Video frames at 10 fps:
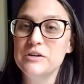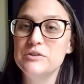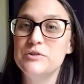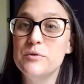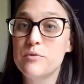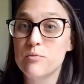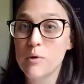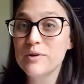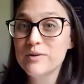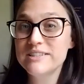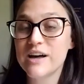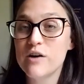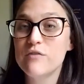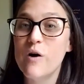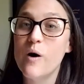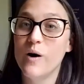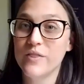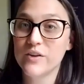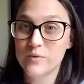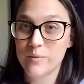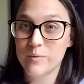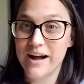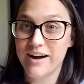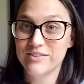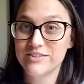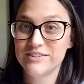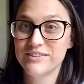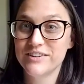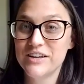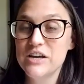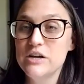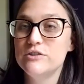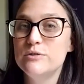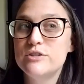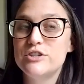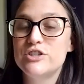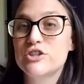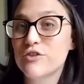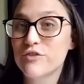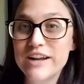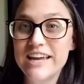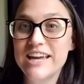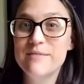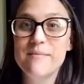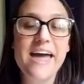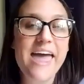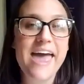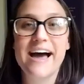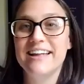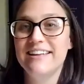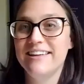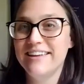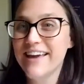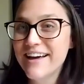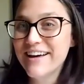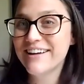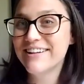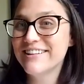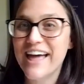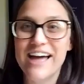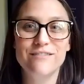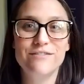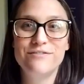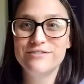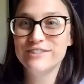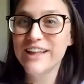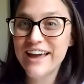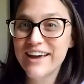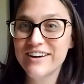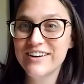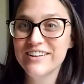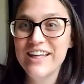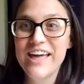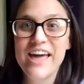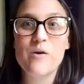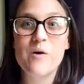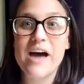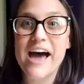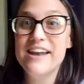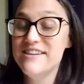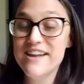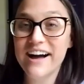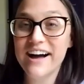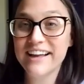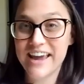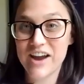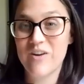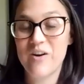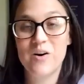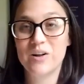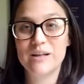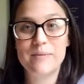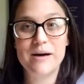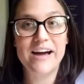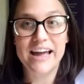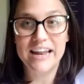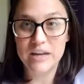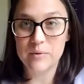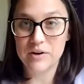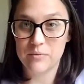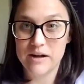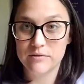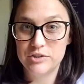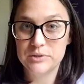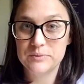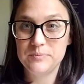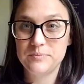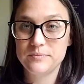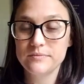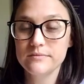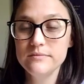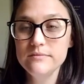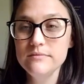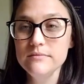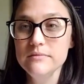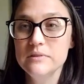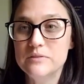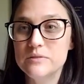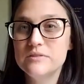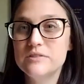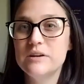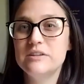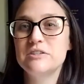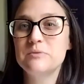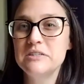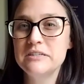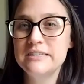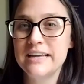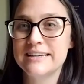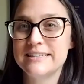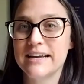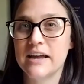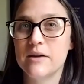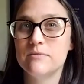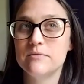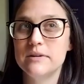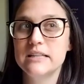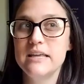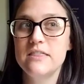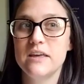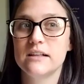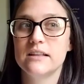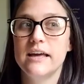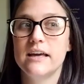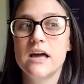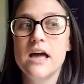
to throw yourself on the ground, to scream and yell and flail and not care all about anyone around you? So I just want you to take a second and really think, like,